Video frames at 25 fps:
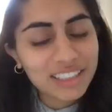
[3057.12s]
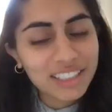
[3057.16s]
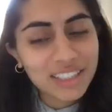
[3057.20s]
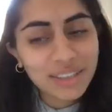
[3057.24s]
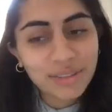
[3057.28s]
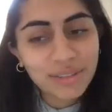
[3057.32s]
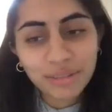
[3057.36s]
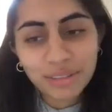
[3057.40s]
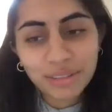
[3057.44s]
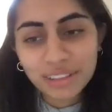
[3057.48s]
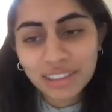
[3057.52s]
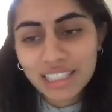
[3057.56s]
so
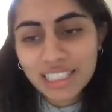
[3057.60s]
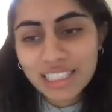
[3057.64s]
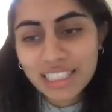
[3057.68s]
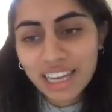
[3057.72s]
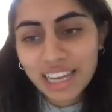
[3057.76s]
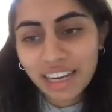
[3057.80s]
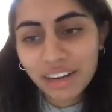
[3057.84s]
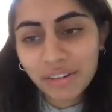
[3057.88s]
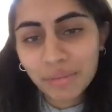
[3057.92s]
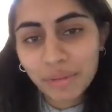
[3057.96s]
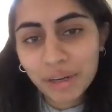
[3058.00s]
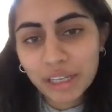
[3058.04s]
this
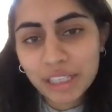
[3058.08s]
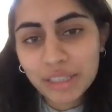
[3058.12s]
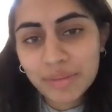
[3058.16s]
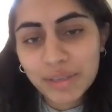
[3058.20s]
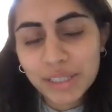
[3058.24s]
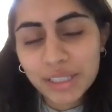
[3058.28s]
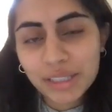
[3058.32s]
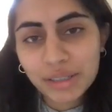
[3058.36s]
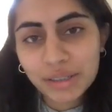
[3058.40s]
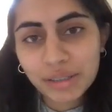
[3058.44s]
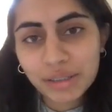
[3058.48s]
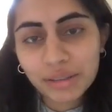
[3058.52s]
kind of brings me
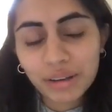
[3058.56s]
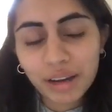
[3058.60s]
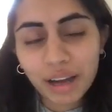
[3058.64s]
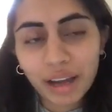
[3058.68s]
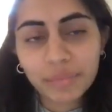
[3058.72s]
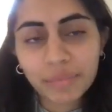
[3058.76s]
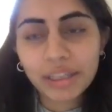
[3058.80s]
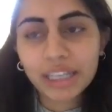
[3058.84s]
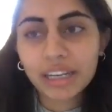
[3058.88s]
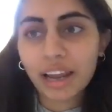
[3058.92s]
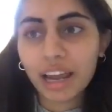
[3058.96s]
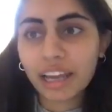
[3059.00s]
to, I
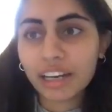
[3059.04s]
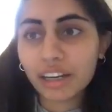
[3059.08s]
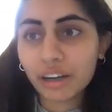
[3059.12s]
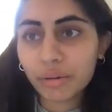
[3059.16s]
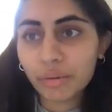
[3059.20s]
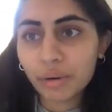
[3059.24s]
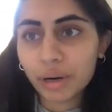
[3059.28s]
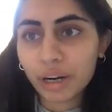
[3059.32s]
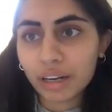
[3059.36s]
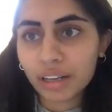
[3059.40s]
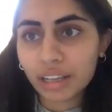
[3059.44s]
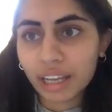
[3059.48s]
mean, I know
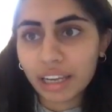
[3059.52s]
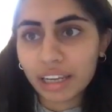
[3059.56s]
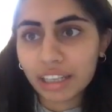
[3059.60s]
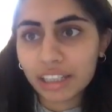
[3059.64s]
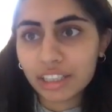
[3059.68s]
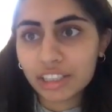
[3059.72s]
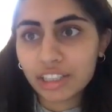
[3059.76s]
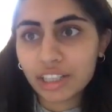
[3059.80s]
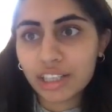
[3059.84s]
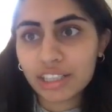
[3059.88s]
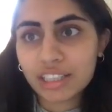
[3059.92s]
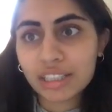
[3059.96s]
we're like
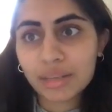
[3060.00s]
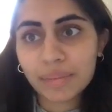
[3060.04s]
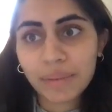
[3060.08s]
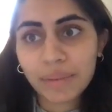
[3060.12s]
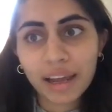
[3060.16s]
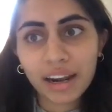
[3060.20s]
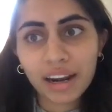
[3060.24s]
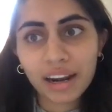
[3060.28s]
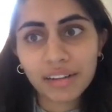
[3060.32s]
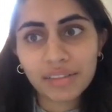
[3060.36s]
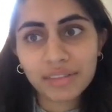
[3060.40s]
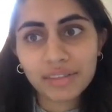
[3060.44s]
just
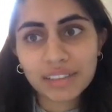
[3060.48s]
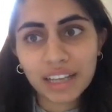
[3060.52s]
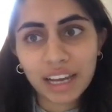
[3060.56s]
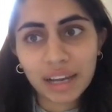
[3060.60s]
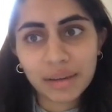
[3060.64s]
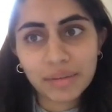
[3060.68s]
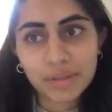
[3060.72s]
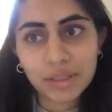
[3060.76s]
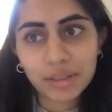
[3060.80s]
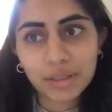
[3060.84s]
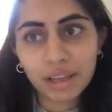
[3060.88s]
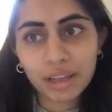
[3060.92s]
about out of
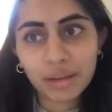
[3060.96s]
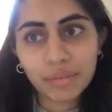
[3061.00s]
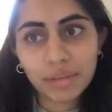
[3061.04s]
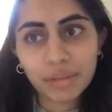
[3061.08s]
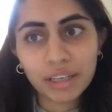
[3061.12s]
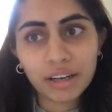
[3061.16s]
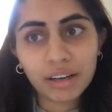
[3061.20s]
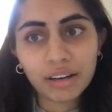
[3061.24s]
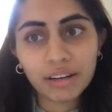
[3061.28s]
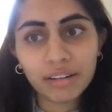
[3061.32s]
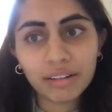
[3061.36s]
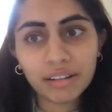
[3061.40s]
time, so let me
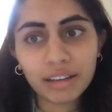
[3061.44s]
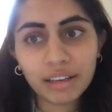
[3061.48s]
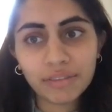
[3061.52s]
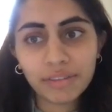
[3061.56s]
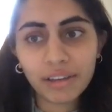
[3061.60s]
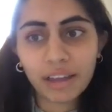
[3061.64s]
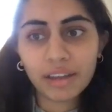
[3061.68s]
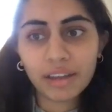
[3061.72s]
know if